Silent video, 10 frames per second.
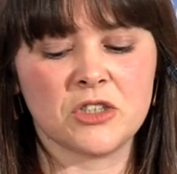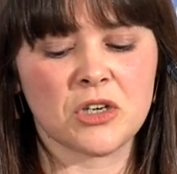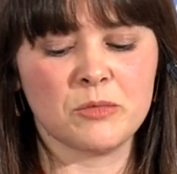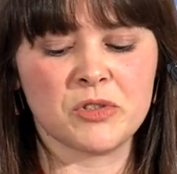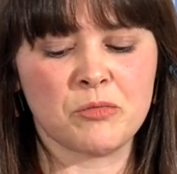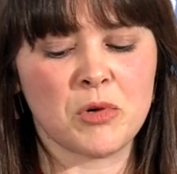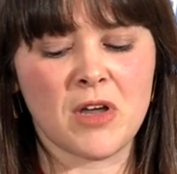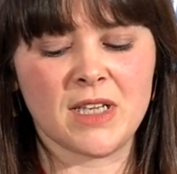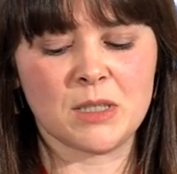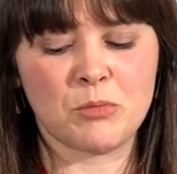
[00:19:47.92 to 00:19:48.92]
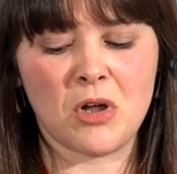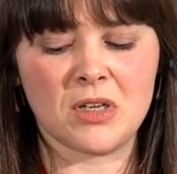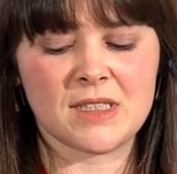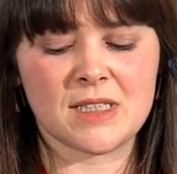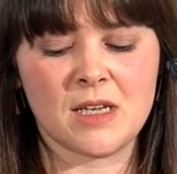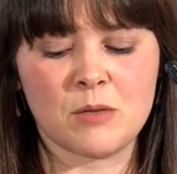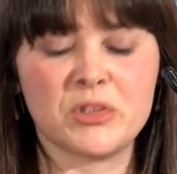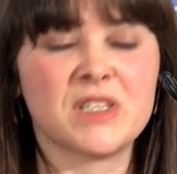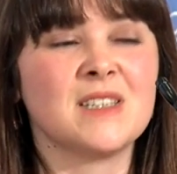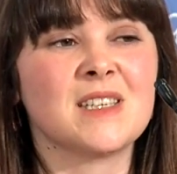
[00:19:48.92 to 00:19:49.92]
in terms of morality policy and
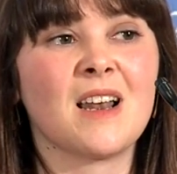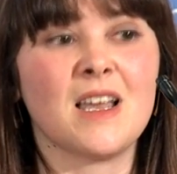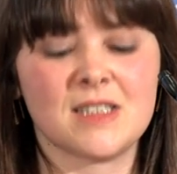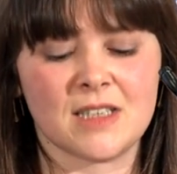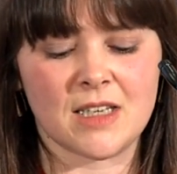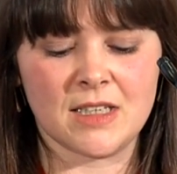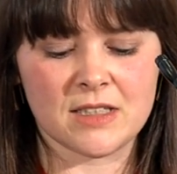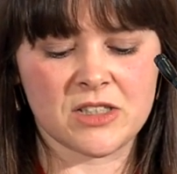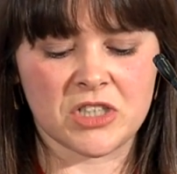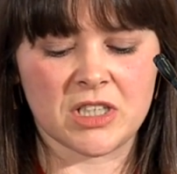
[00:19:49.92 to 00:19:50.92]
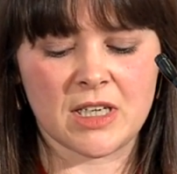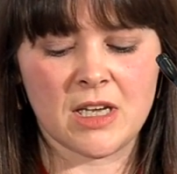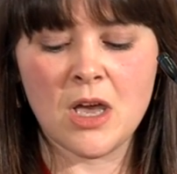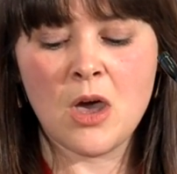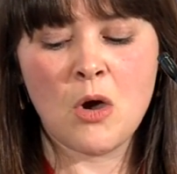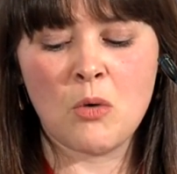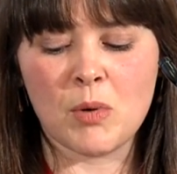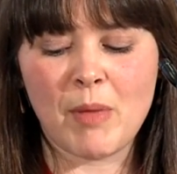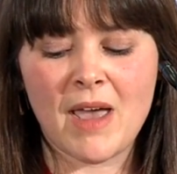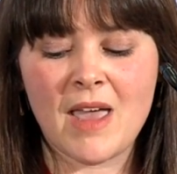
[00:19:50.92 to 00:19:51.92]
presents a classic case study
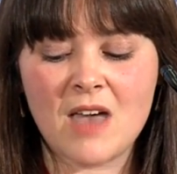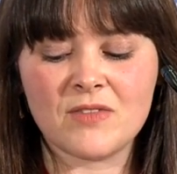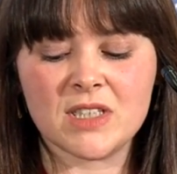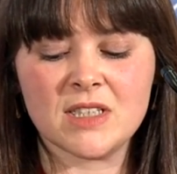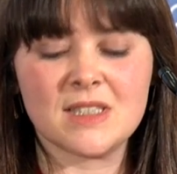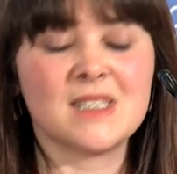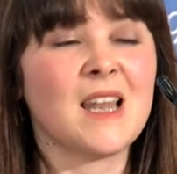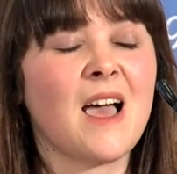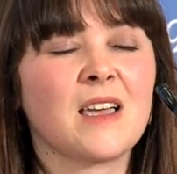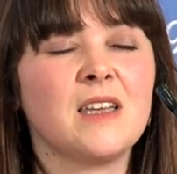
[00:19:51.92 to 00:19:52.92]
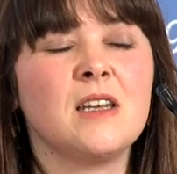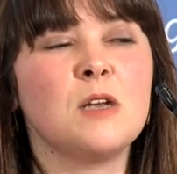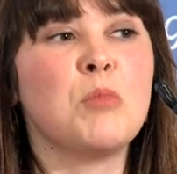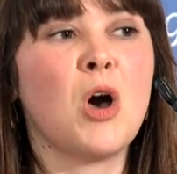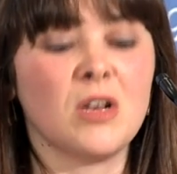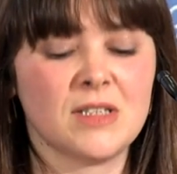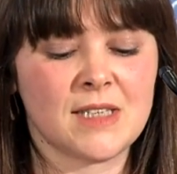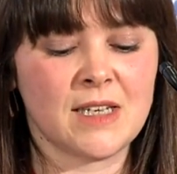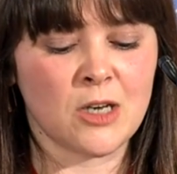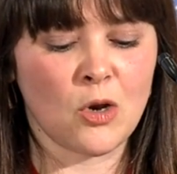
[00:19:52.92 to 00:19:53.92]
whereby evidence is lacking in
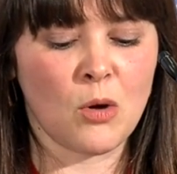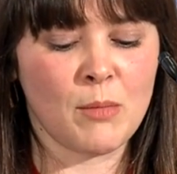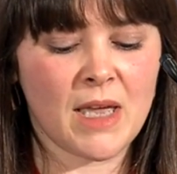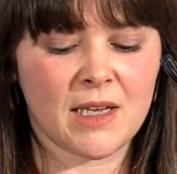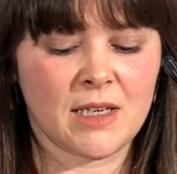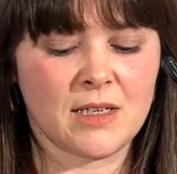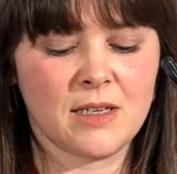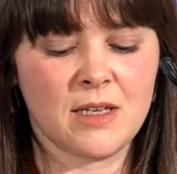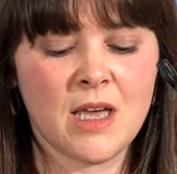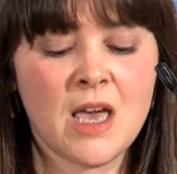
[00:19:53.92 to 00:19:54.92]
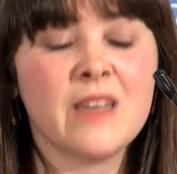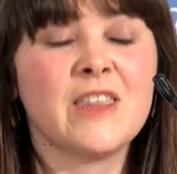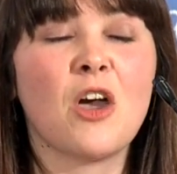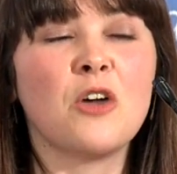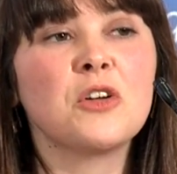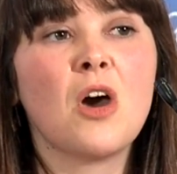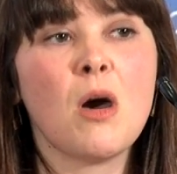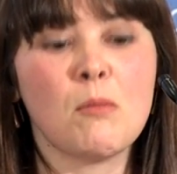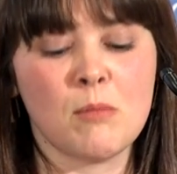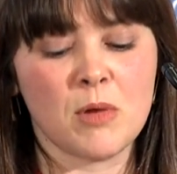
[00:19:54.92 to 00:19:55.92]
policy and lawmaking. The
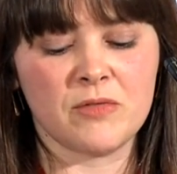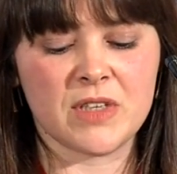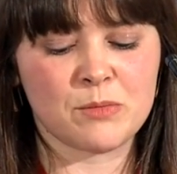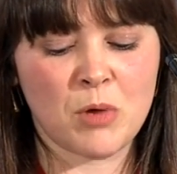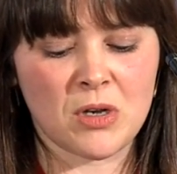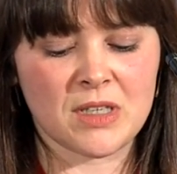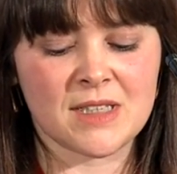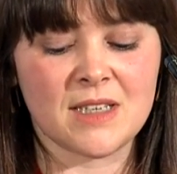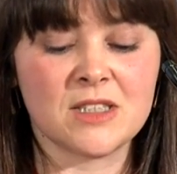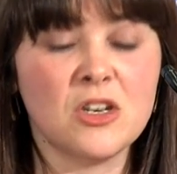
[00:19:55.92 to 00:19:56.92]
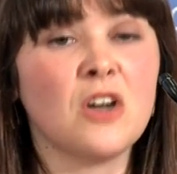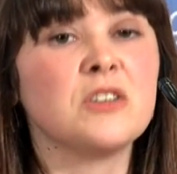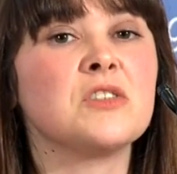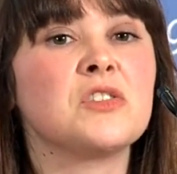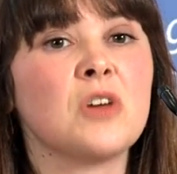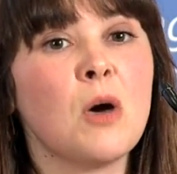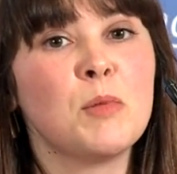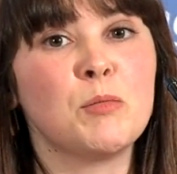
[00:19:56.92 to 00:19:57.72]
outcome of this policy is not to stop